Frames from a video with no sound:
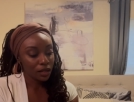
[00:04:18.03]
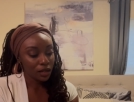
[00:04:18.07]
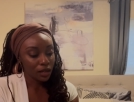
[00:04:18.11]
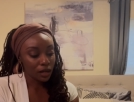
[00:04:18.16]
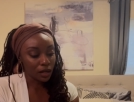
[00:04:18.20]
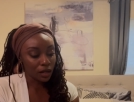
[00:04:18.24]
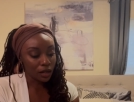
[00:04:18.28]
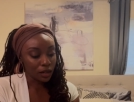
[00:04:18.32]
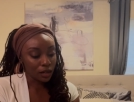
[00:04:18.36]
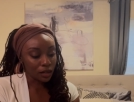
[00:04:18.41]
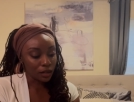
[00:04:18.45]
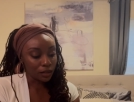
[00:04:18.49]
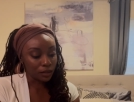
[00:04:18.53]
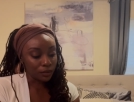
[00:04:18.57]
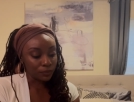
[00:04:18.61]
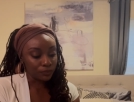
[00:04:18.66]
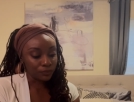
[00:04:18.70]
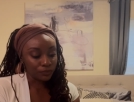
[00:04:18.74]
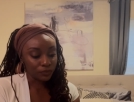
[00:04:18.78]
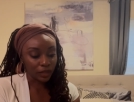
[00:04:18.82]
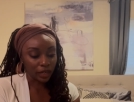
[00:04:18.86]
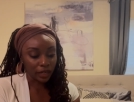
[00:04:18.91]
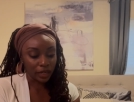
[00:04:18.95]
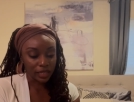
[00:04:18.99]
Um,
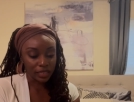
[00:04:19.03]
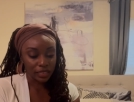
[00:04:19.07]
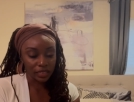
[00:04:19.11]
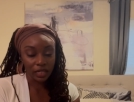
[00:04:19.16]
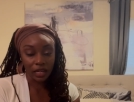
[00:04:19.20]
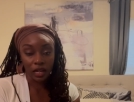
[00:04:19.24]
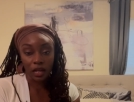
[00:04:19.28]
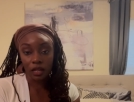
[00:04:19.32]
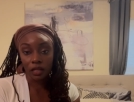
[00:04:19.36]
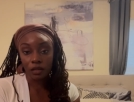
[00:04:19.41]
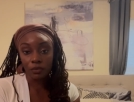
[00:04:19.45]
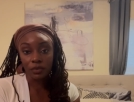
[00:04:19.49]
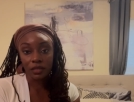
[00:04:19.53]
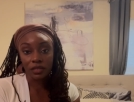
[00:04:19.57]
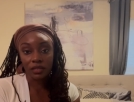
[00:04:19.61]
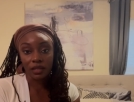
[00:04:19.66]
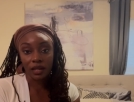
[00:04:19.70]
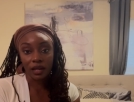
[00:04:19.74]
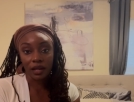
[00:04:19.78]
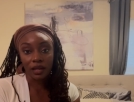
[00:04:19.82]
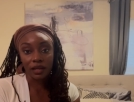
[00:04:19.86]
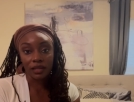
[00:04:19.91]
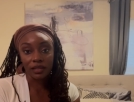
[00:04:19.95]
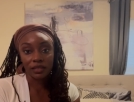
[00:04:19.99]
like I said, I am a
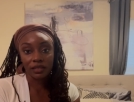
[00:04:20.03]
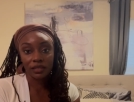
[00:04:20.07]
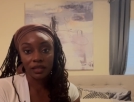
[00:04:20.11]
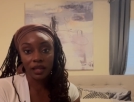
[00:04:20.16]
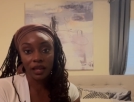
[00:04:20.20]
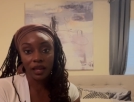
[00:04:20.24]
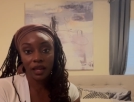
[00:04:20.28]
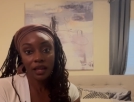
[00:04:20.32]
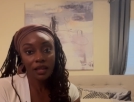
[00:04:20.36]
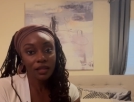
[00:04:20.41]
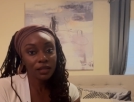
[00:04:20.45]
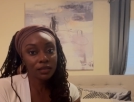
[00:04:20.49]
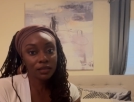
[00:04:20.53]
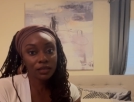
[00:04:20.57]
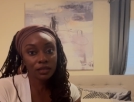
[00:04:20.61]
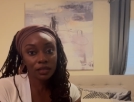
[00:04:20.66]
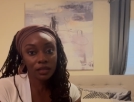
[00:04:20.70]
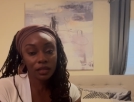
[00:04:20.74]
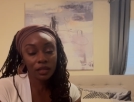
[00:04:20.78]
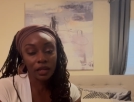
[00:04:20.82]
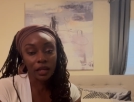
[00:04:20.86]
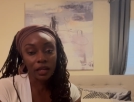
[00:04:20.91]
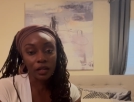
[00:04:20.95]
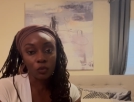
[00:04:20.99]
size eight
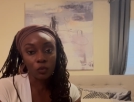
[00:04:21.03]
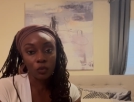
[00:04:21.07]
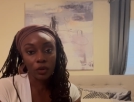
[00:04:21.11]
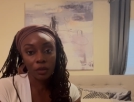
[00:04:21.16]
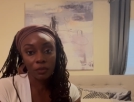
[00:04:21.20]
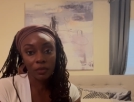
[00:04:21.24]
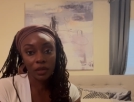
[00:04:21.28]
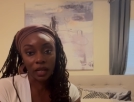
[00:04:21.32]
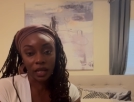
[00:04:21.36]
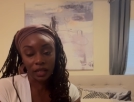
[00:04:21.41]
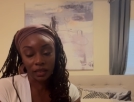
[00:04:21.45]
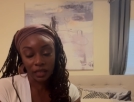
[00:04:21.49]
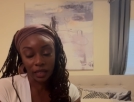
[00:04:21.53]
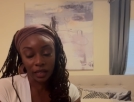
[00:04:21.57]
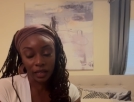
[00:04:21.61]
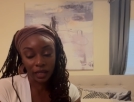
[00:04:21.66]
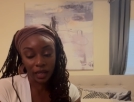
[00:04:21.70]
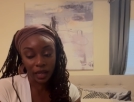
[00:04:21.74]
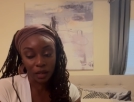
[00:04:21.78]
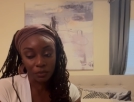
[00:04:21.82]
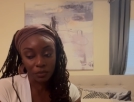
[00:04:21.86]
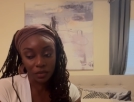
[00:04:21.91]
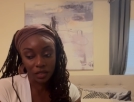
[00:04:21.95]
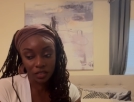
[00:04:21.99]
in women. I think
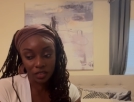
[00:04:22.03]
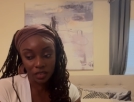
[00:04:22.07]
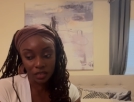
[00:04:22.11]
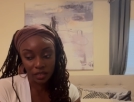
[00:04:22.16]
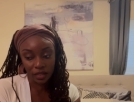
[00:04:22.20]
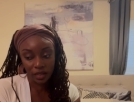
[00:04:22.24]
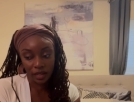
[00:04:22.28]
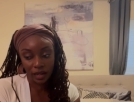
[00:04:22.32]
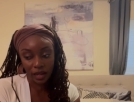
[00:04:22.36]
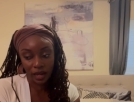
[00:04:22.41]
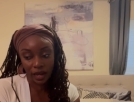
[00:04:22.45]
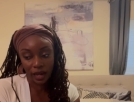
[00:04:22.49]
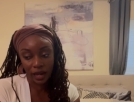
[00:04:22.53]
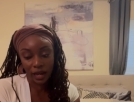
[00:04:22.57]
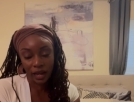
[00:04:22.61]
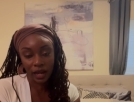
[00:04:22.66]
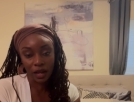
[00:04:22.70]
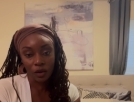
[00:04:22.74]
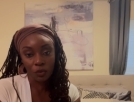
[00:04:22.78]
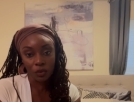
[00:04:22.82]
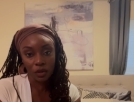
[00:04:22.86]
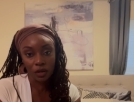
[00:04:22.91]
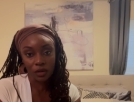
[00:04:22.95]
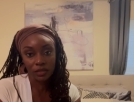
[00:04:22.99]
I mentioned that I
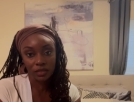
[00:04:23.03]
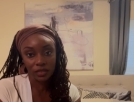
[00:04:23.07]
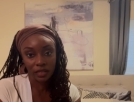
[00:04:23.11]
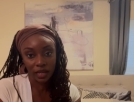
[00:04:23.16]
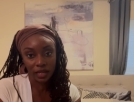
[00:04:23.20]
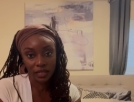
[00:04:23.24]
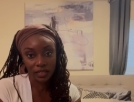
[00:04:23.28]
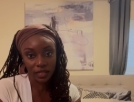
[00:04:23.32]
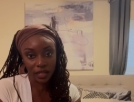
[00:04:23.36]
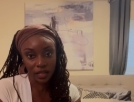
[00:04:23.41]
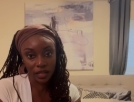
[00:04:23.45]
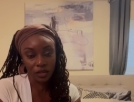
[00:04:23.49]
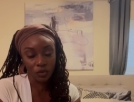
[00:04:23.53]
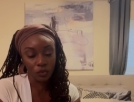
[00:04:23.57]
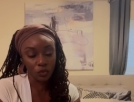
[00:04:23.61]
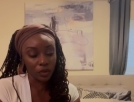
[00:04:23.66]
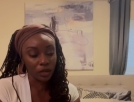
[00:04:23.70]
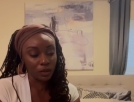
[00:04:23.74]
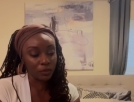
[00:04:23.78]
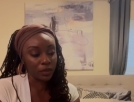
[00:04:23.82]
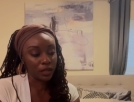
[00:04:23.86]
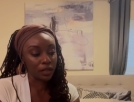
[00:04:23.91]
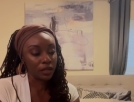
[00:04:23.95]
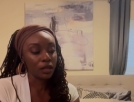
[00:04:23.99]
wear a size eight in
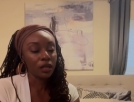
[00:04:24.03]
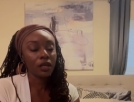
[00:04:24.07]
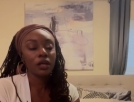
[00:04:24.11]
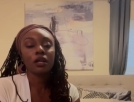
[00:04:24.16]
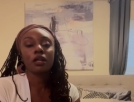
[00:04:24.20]
women.